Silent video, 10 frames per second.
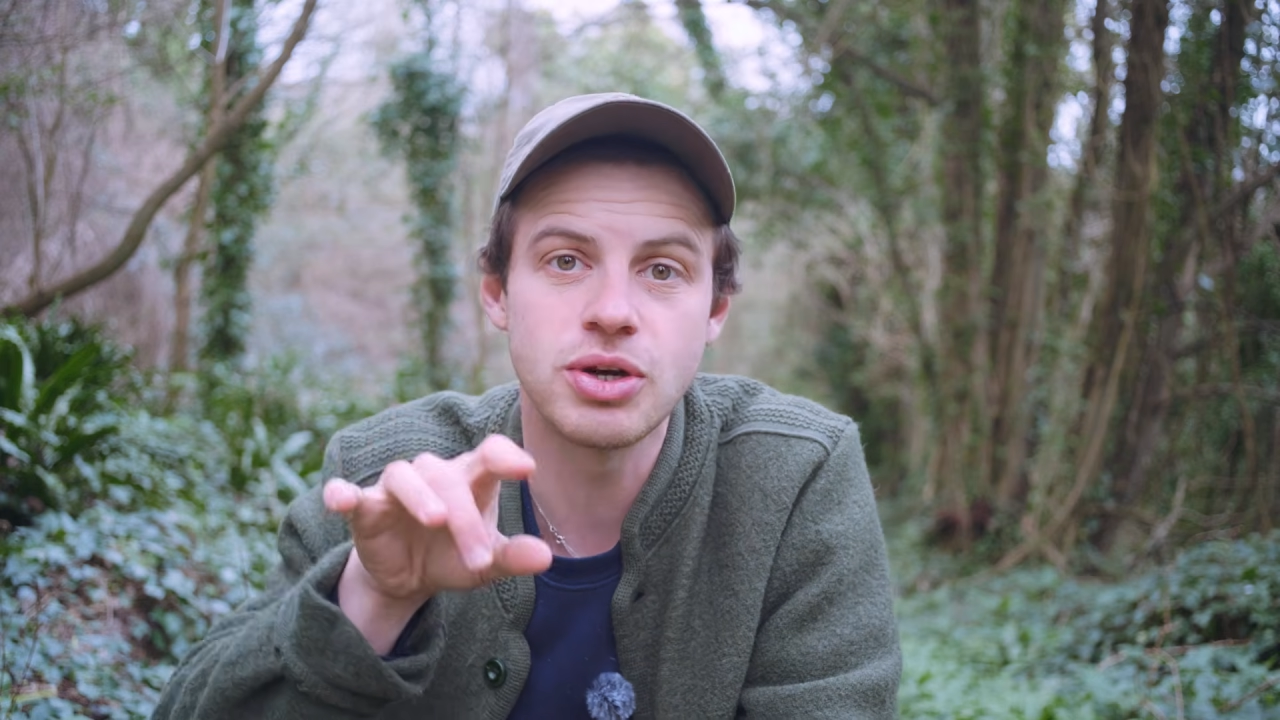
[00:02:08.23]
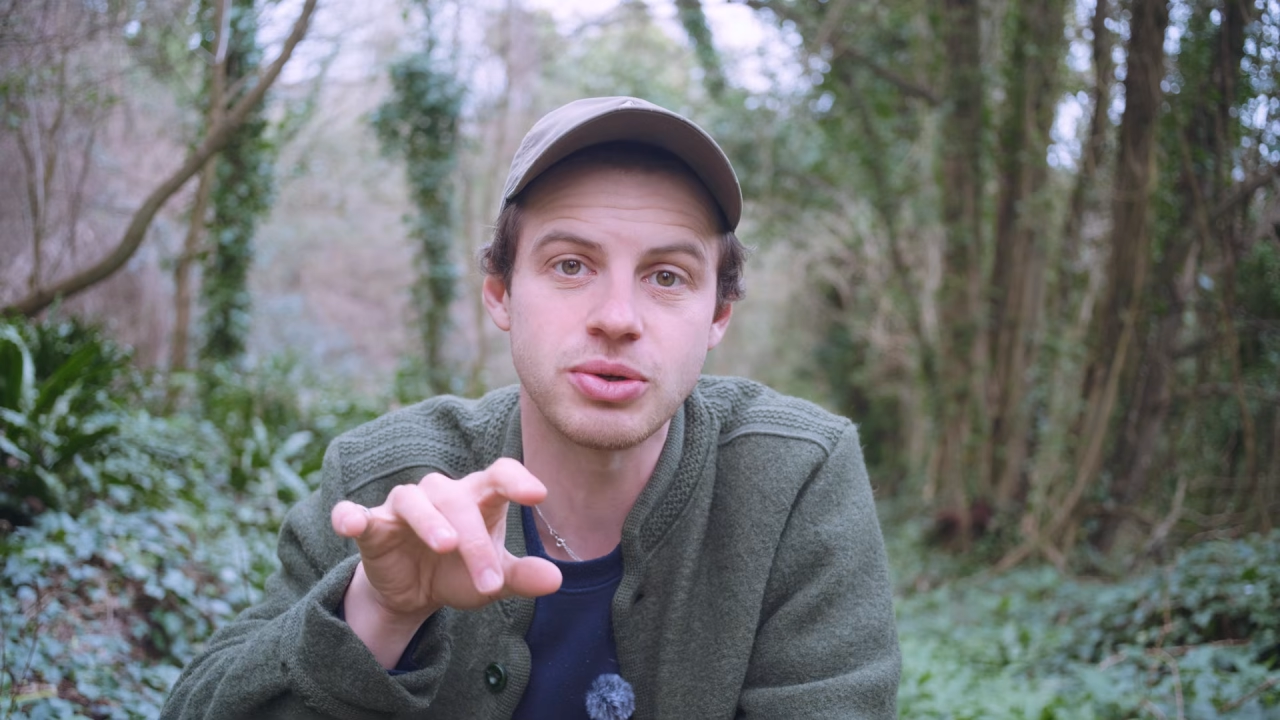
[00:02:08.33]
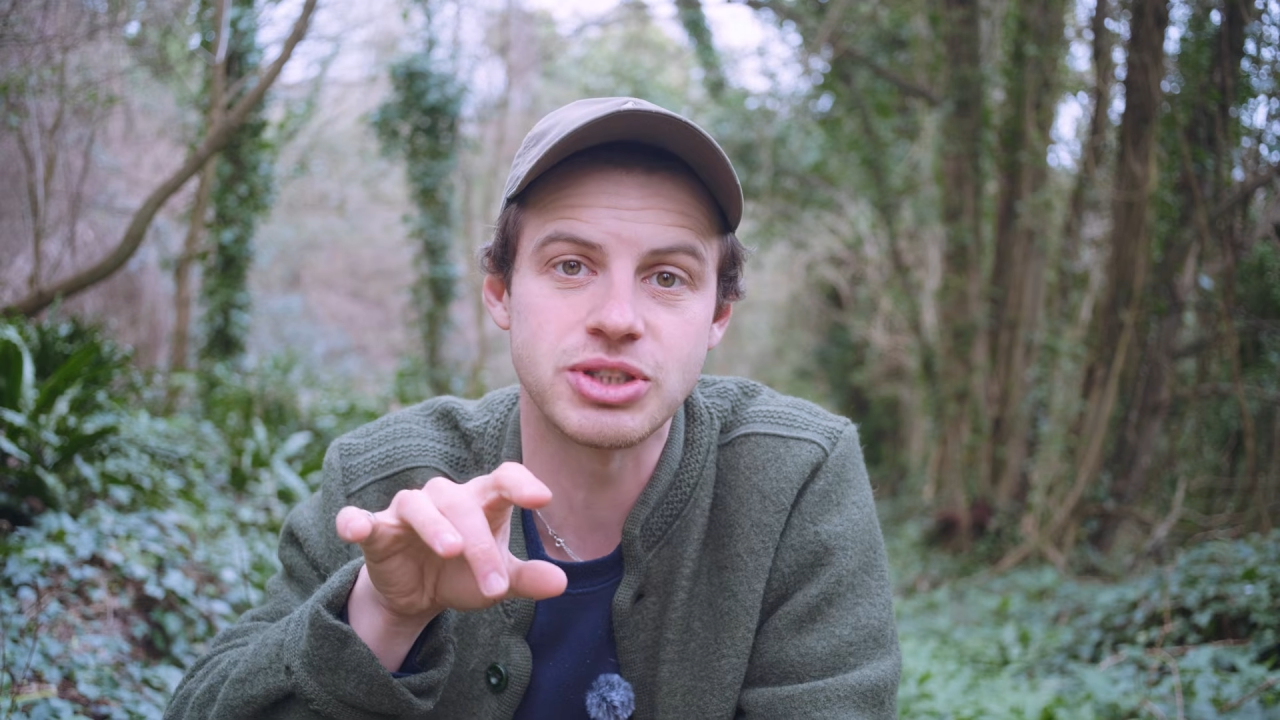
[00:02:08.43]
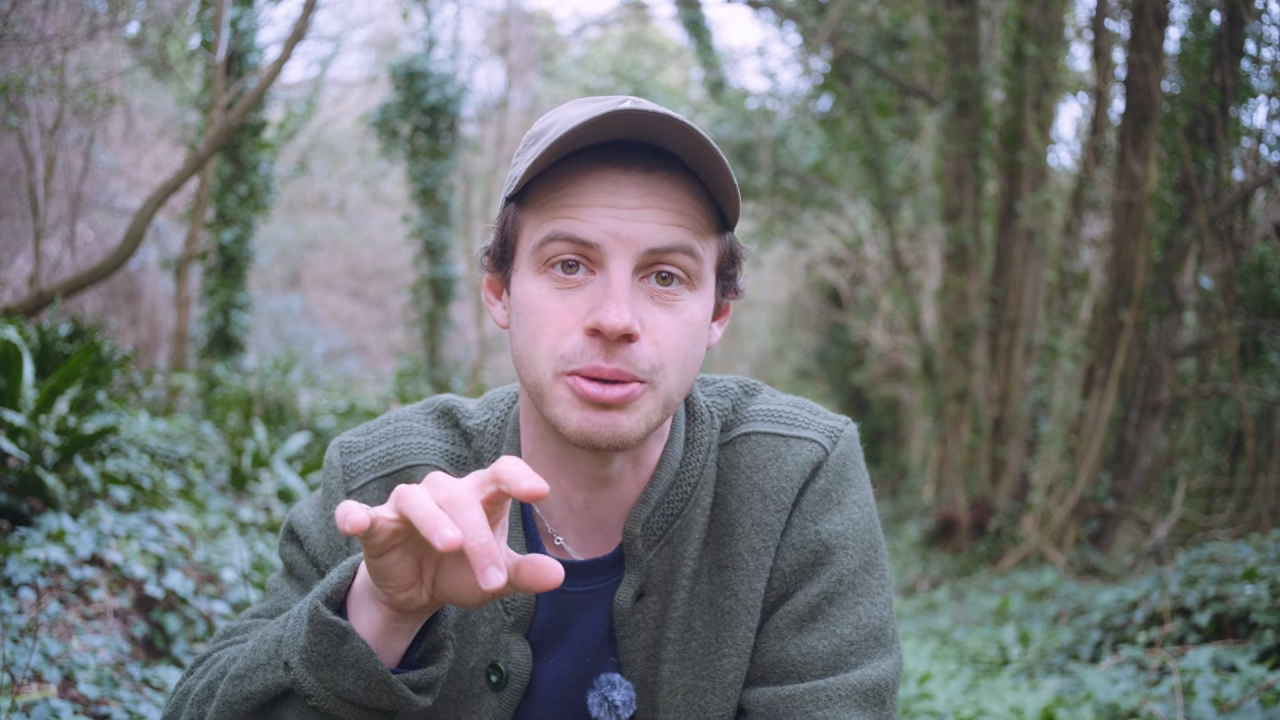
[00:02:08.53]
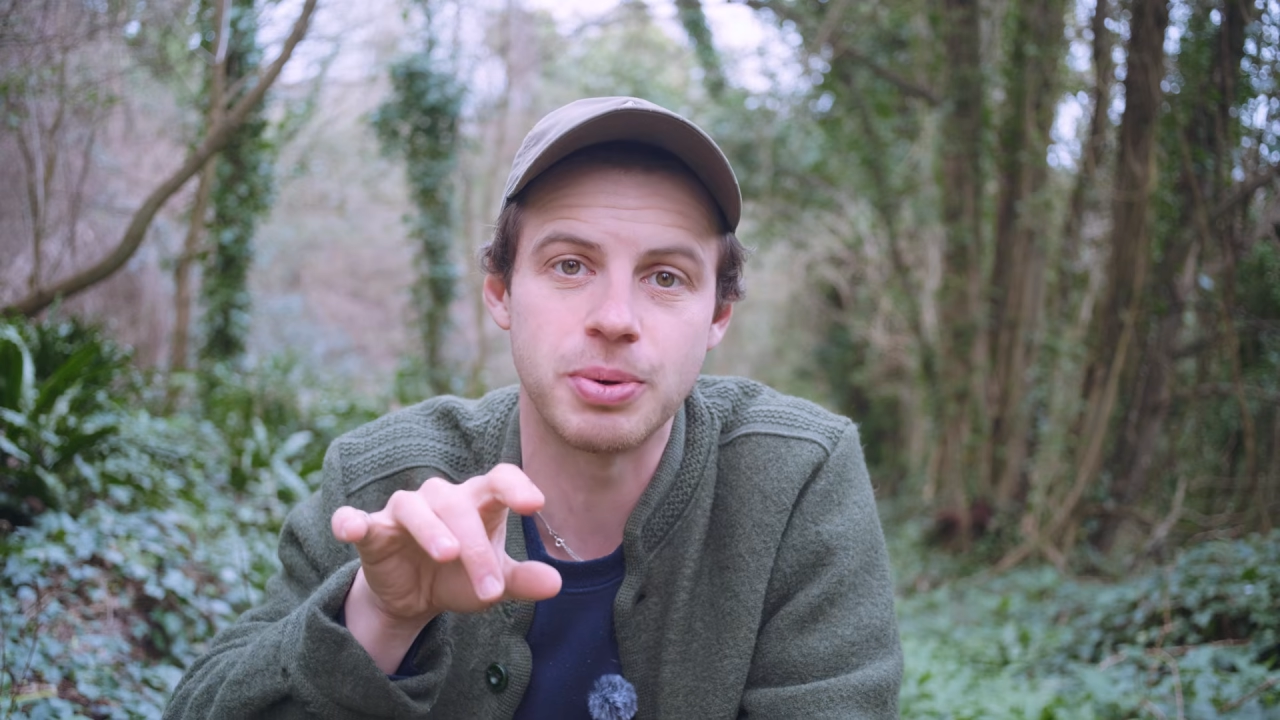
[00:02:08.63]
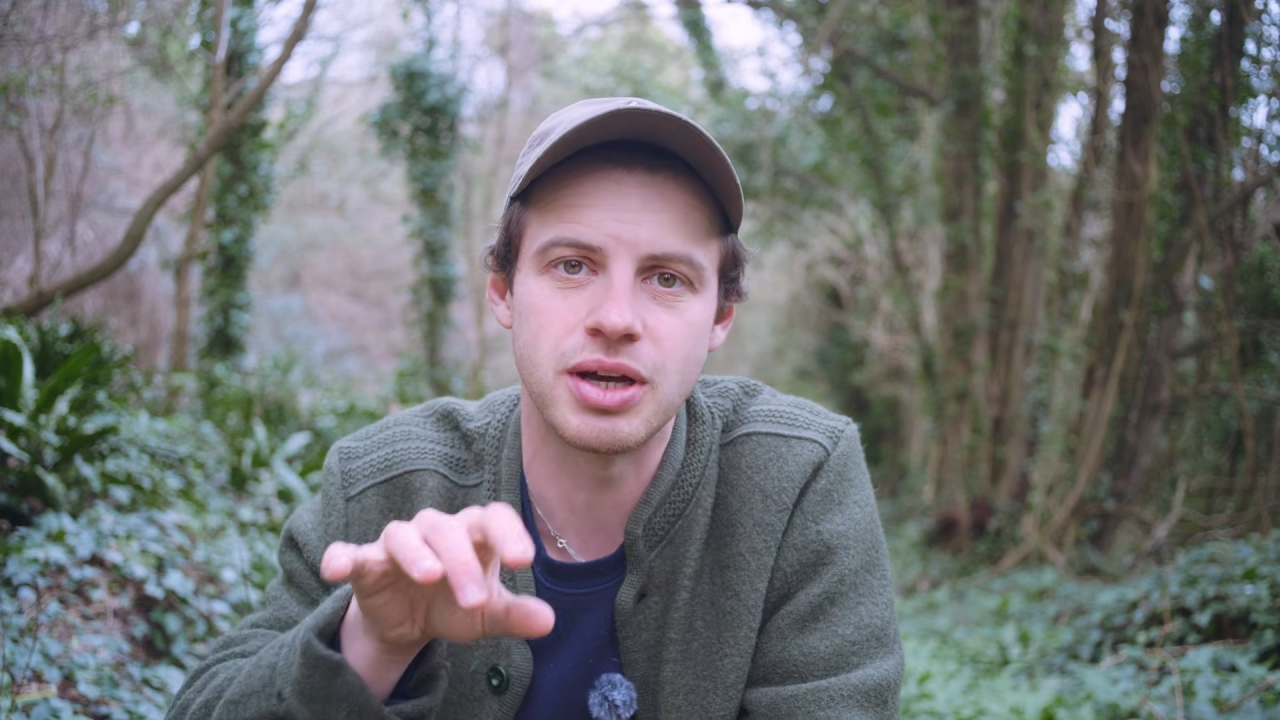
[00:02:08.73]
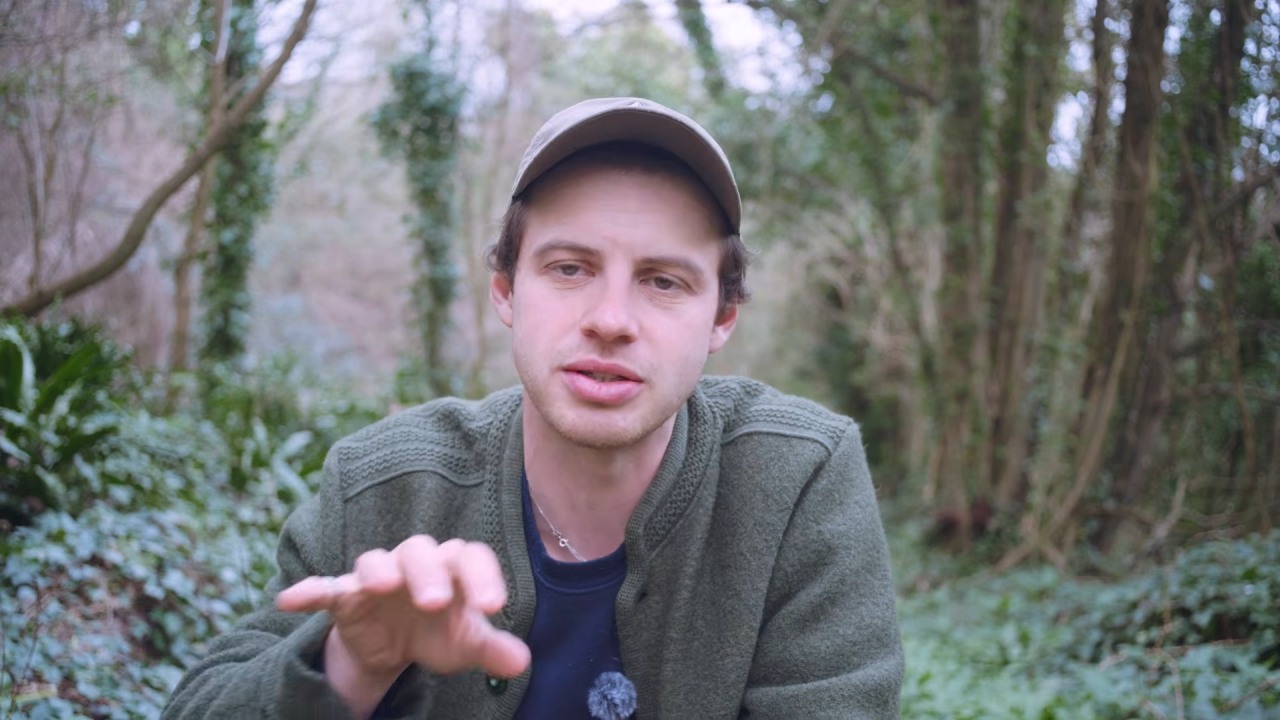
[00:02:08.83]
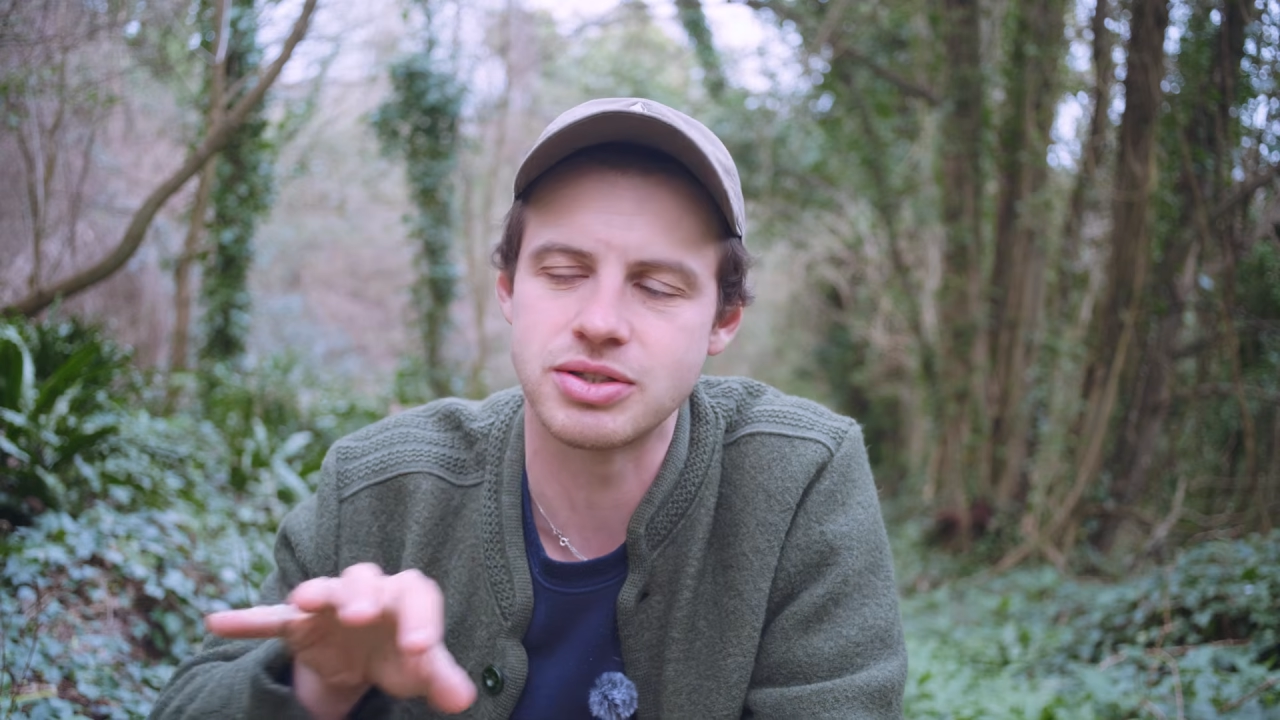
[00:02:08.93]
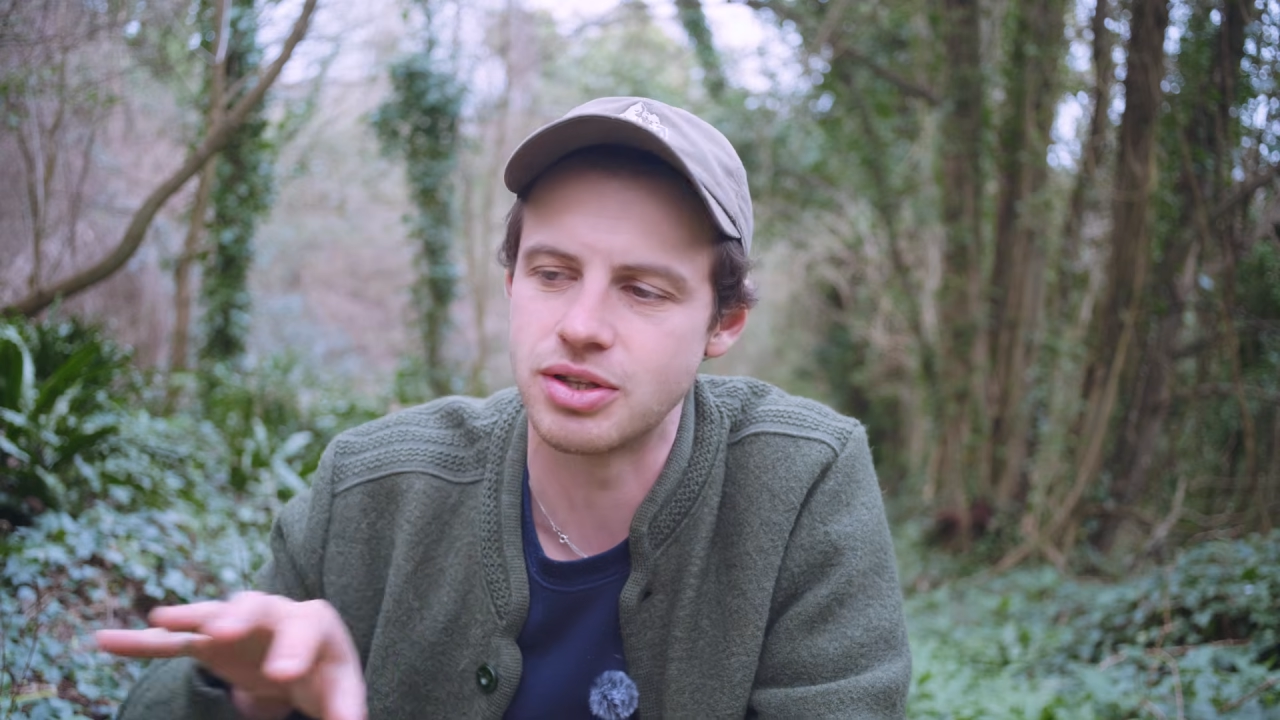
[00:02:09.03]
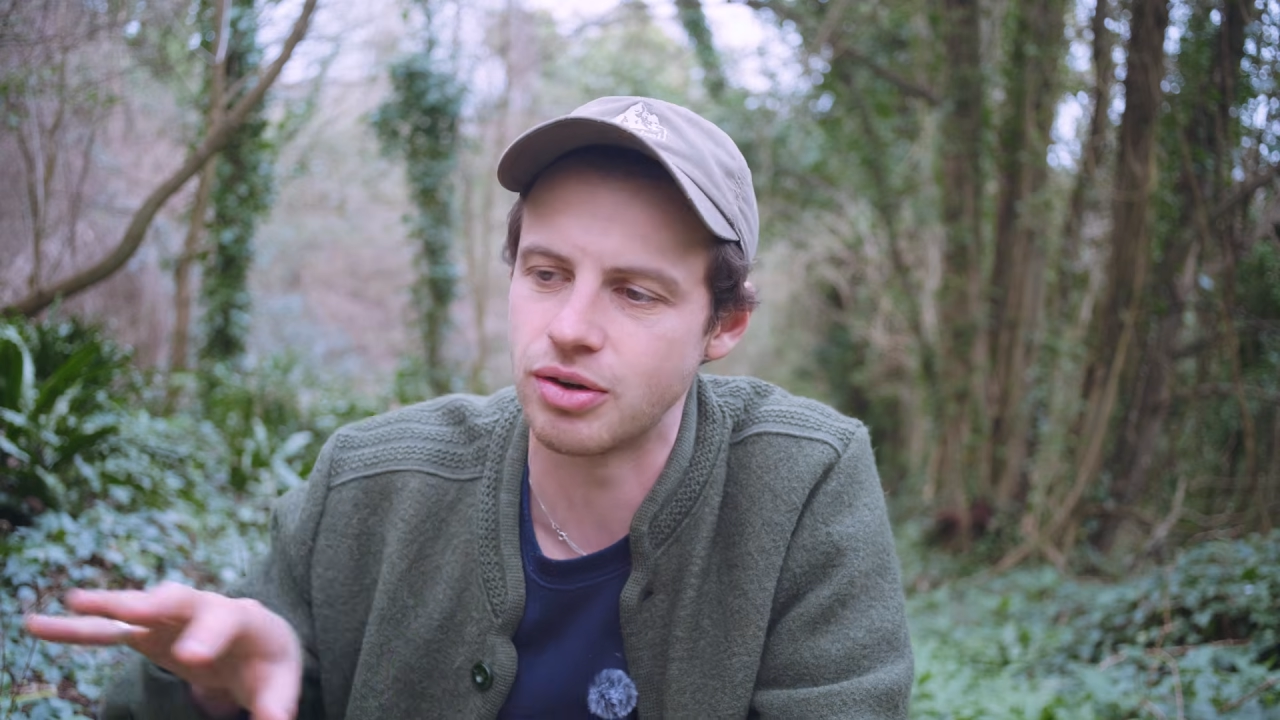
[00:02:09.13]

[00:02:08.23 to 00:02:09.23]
toxic plants